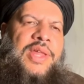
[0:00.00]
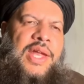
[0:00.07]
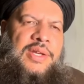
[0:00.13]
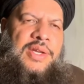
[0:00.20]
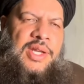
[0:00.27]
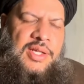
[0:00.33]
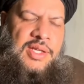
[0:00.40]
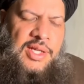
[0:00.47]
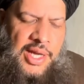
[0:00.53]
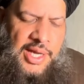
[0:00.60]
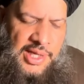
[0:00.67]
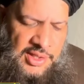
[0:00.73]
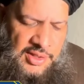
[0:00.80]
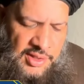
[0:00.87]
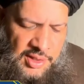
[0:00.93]
authentic
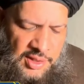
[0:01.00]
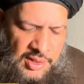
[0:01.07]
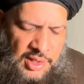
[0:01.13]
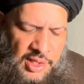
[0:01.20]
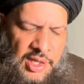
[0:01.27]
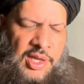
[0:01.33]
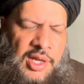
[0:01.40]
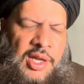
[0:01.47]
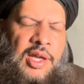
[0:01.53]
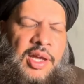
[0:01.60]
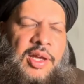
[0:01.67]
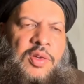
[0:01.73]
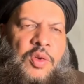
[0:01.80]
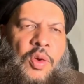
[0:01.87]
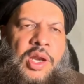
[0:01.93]
guide
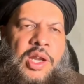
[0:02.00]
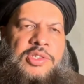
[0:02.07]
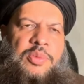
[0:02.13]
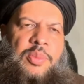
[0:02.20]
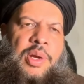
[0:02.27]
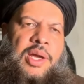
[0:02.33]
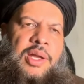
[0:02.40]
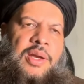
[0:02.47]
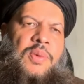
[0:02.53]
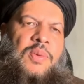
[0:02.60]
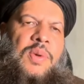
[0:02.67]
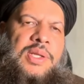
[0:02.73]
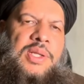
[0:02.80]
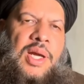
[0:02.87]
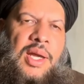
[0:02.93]
to Allah
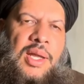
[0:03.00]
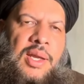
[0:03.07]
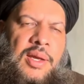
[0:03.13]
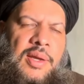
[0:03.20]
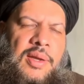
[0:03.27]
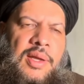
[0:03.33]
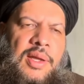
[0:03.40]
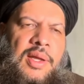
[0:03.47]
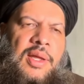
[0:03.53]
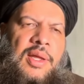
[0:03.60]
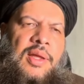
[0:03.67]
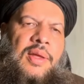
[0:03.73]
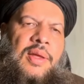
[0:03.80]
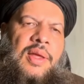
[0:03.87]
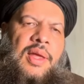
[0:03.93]
subhanahu wa ta'ala.
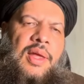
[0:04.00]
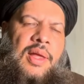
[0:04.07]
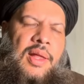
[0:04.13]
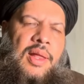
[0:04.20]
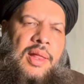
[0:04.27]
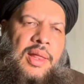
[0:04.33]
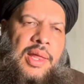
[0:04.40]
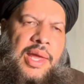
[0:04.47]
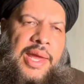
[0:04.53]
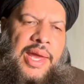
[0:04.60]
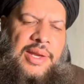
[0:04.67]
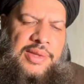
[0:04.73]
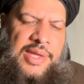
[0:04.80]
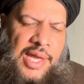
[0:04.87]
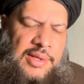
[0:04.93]

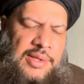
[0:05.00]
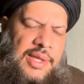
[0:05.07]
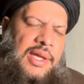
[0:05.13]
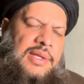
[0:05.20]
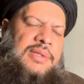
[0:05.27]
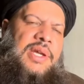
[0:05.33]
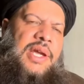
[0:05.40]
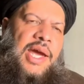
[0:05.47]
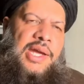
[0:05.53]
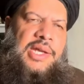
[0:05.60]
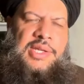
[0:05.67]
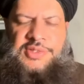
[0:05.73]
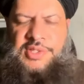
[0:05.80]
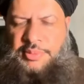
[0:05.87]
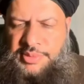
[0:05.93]
And then that
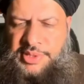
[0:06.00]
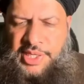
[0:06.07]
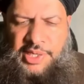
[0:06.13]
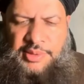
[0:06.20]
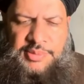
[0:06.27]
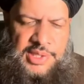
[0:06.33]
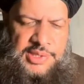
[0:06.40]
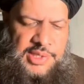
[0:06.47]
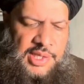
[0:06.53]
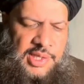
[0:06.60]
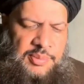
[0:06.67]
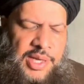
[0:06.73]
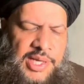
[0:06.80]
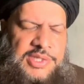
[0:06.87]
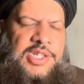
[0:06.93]
guide sometimes
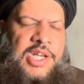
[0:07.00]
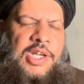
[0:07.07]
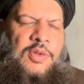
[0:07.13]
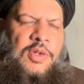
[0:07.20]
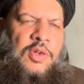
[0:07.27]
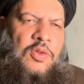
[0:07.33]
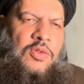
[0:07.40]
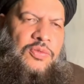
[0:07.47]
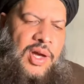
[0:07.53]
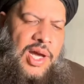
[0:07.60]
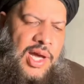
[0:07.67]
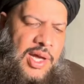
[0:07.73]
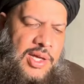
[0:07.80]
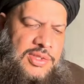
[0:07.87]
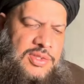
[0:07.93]
actually might say to you,
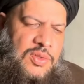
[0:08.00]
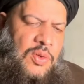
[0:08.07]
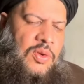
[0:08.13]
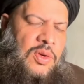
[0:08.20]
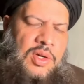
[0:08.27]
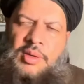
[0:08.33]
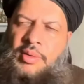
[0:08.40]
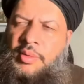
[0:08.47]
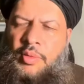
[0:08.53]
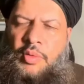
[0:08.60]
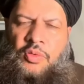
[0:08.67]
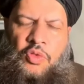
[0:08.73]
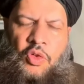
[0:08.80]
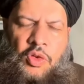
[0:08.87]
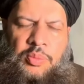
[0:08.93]
fast
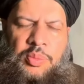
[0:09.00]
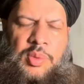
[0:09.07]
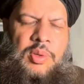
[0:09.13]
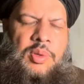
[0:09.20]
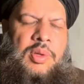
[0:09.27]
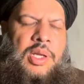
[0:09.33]
or for